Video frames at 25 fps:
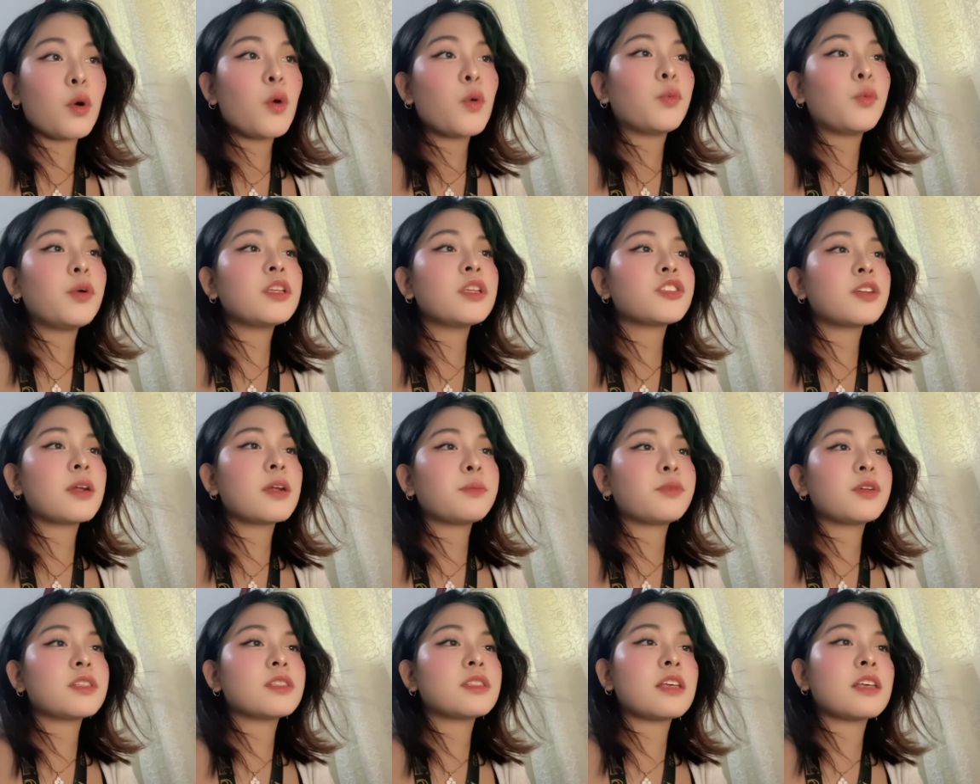which
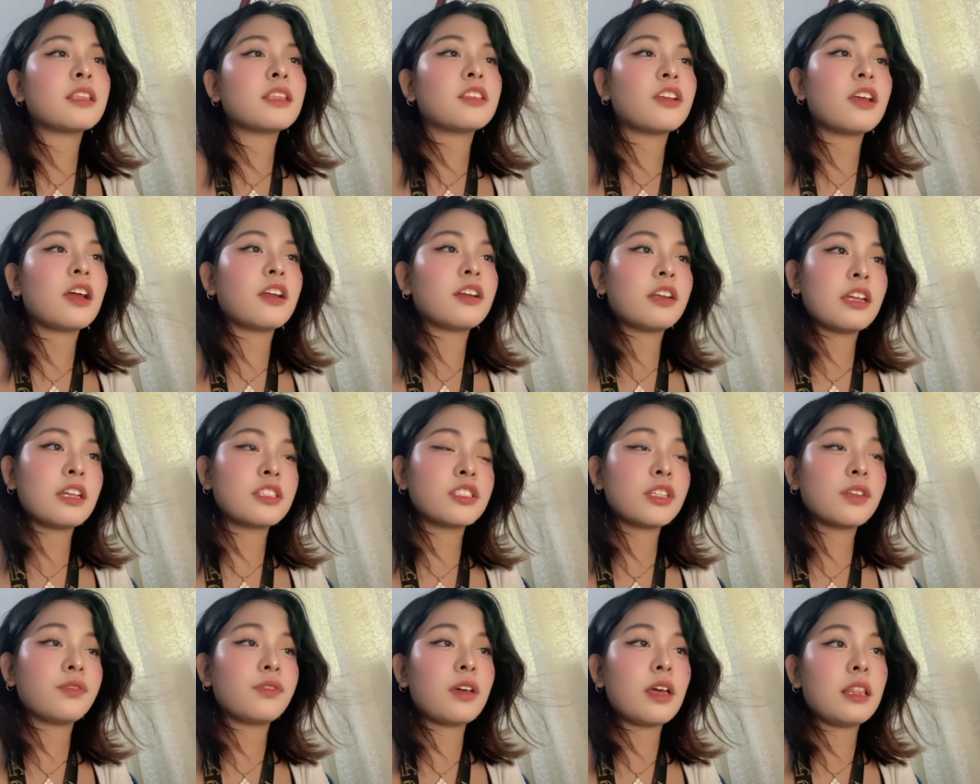represent
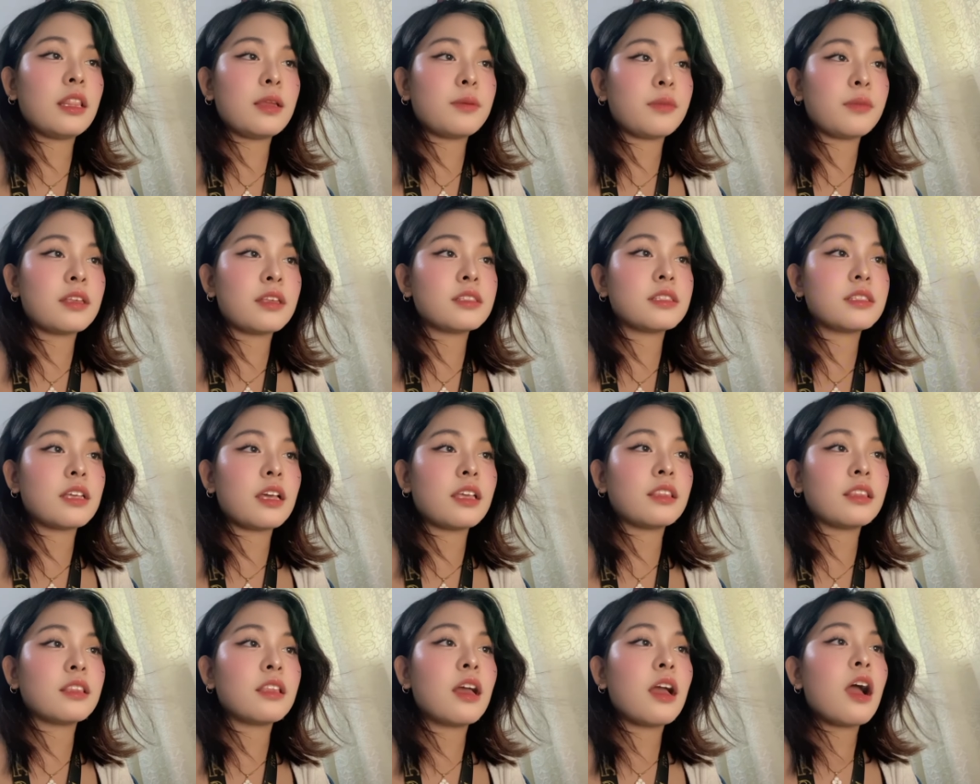rearrange of elements
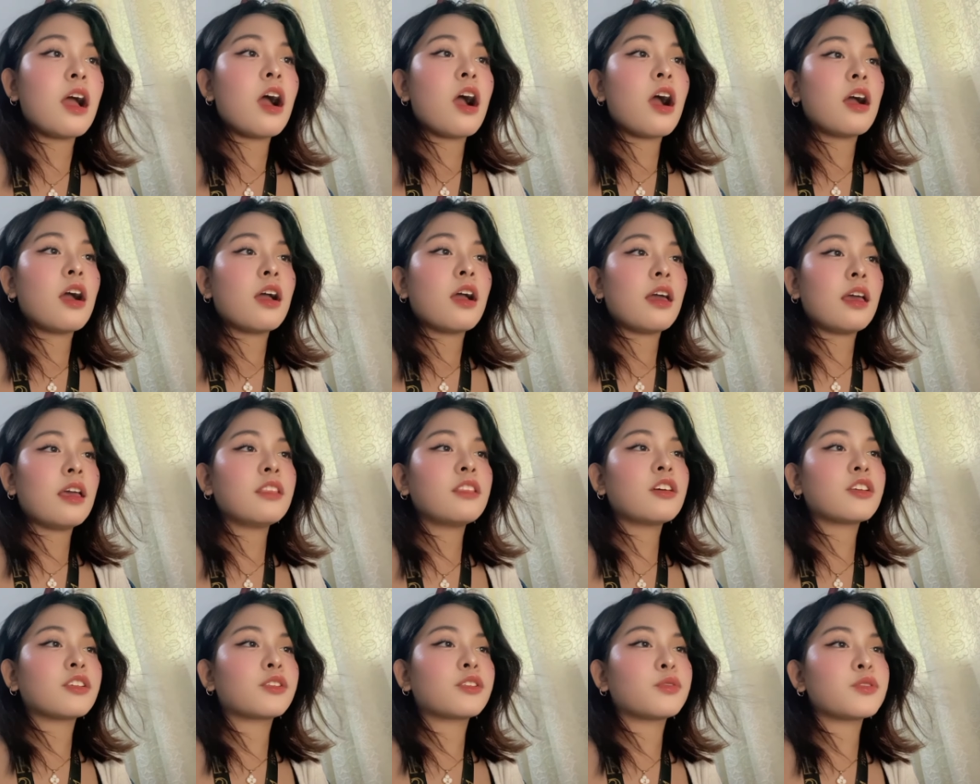and
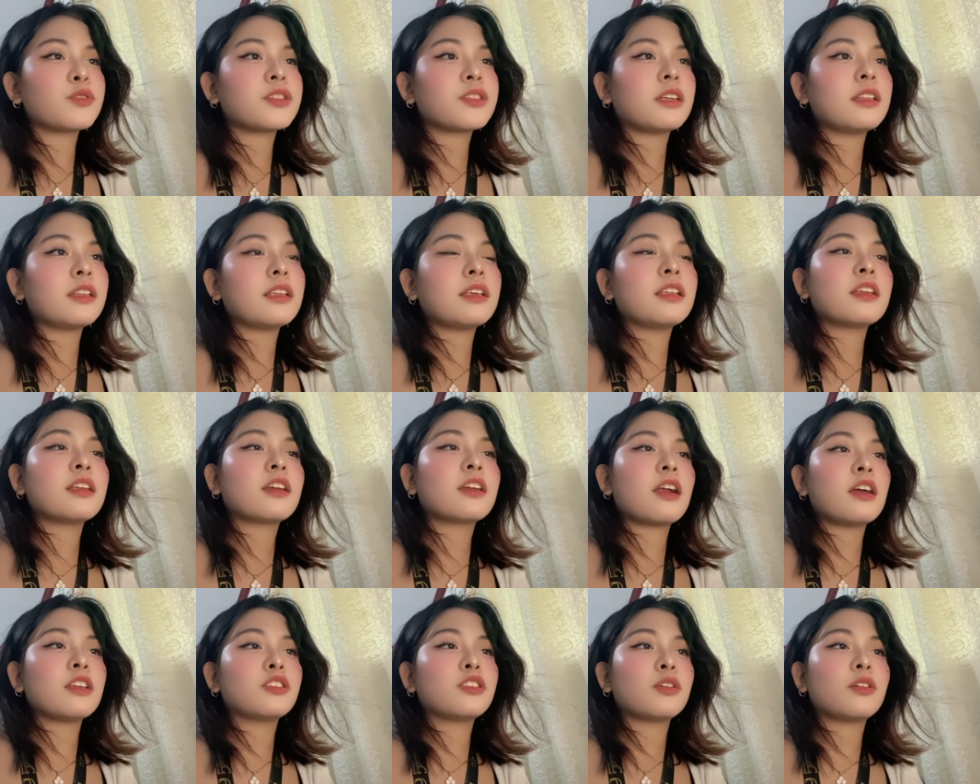are crucial in
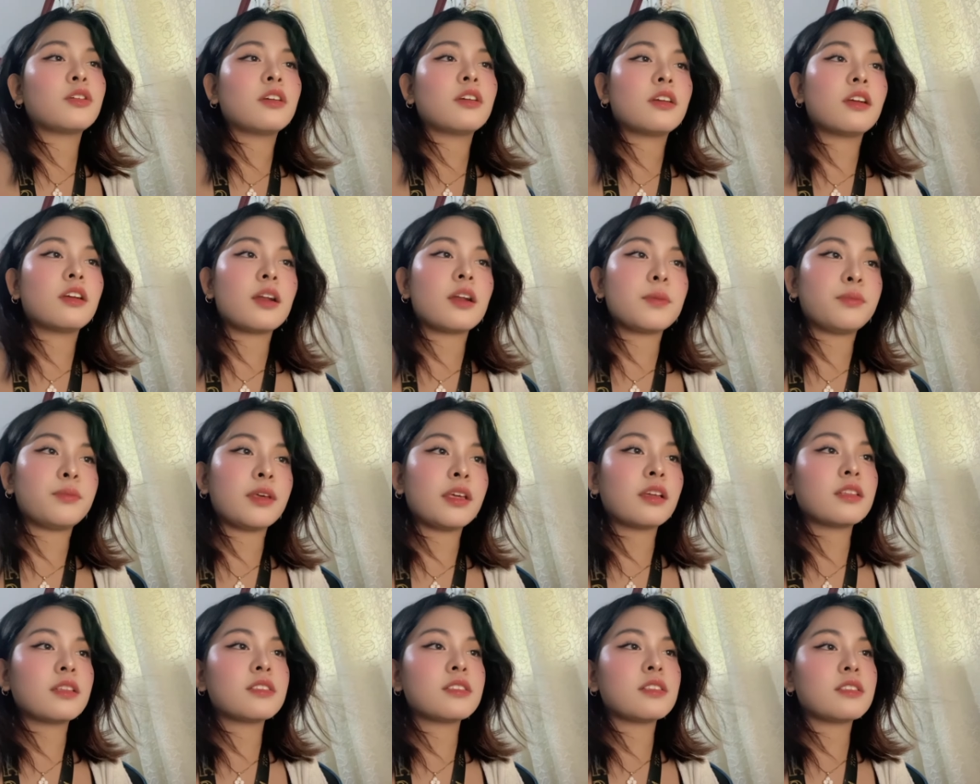
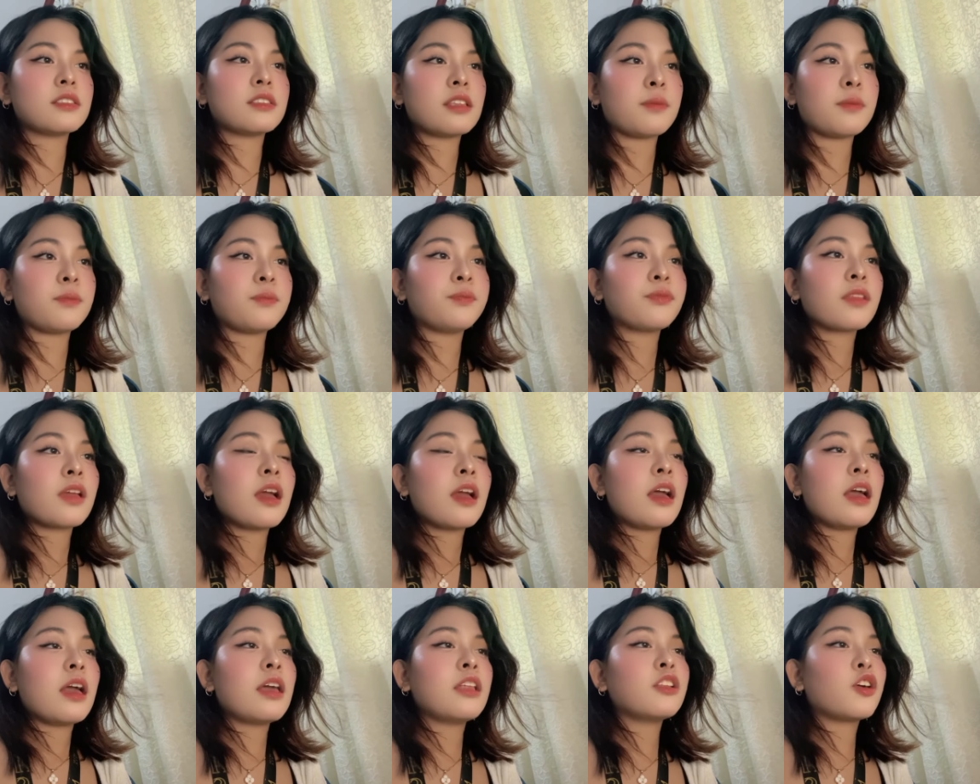cryptographic system,
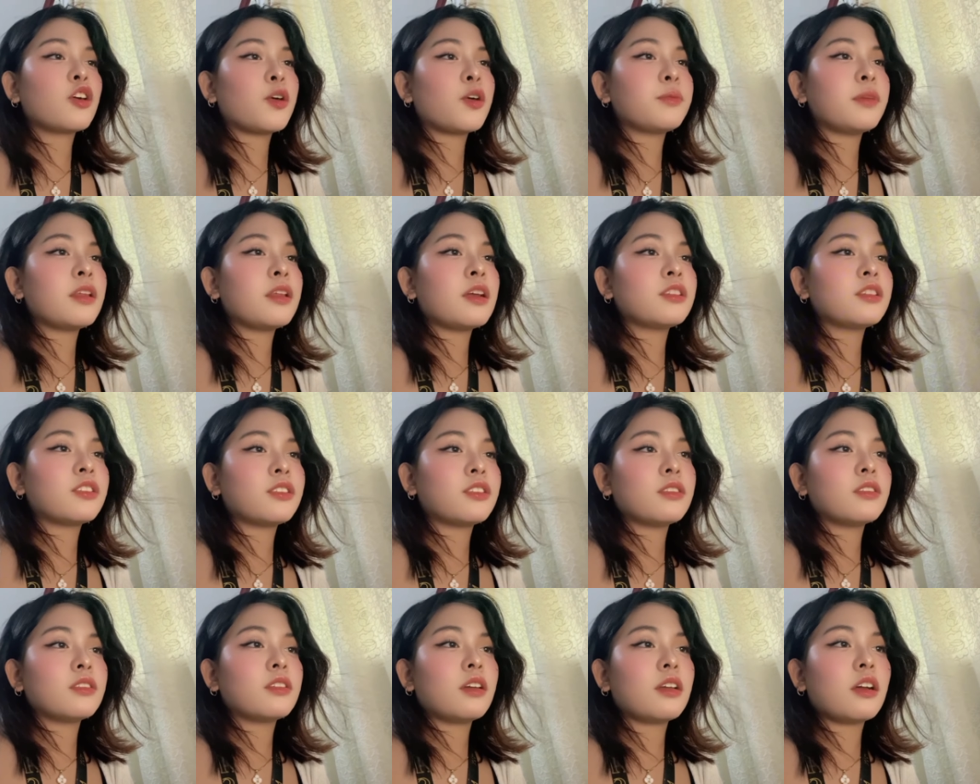and
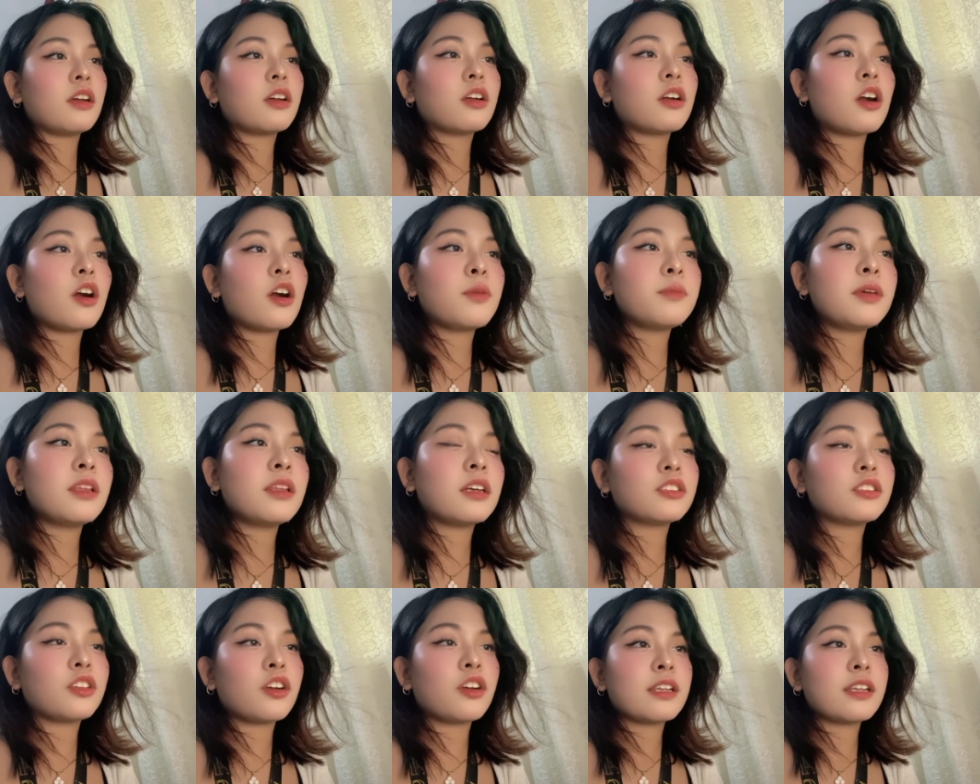
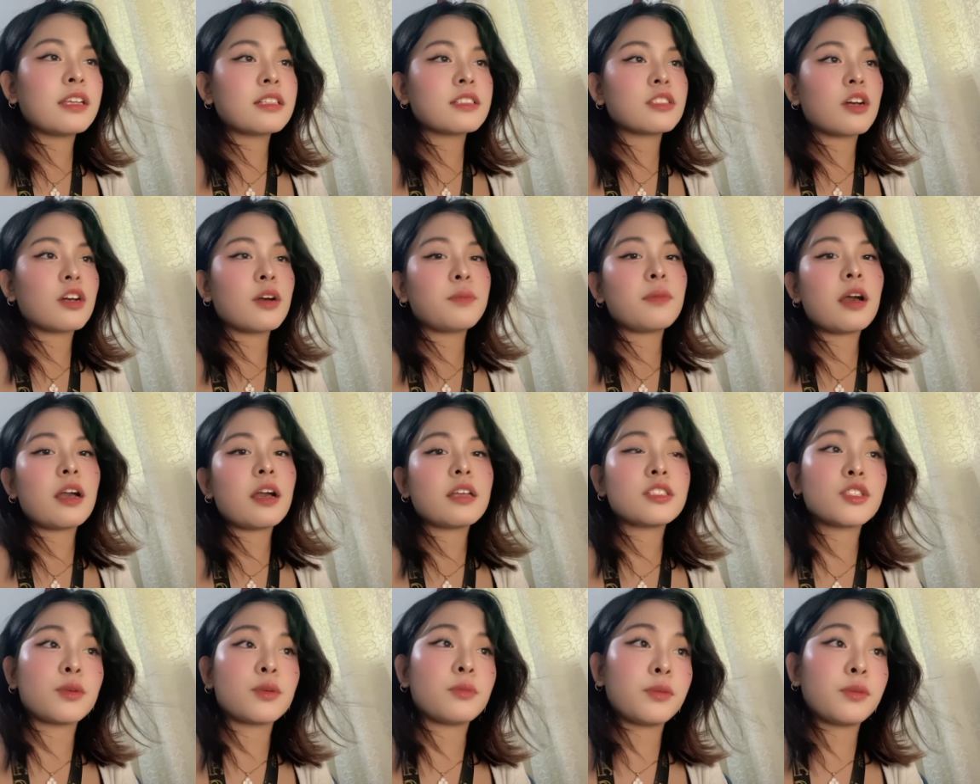combinatorics of
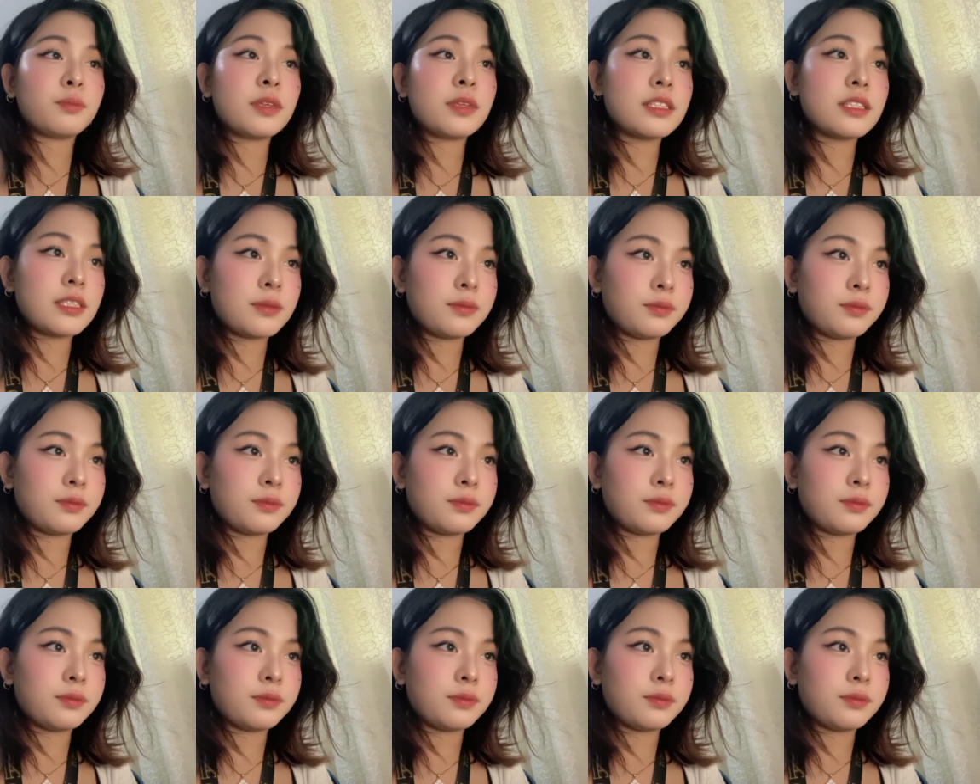isomorphism,